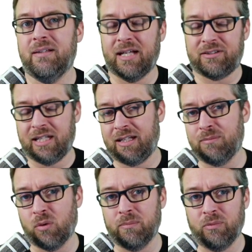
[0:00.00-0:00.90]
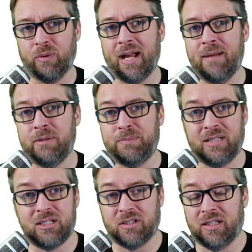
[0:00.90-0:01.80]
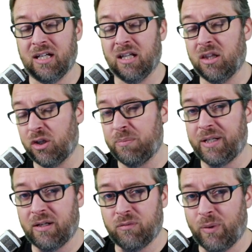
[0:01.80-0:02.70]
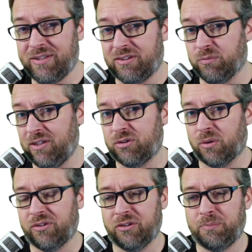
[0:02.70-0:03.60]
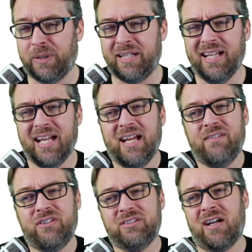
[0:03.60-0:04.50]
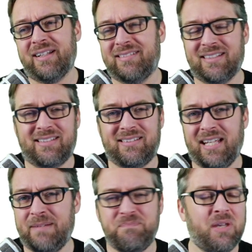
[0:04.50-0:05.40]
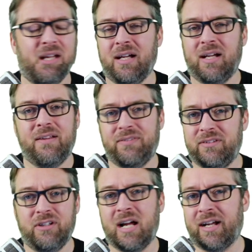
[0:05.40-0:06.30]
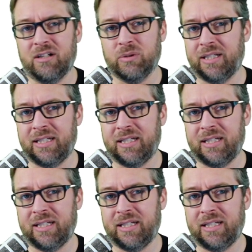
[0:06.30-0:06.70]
That's taking more RAM and potentially a little bit of wasted resources. But if you're talking six to ten, you're not going to really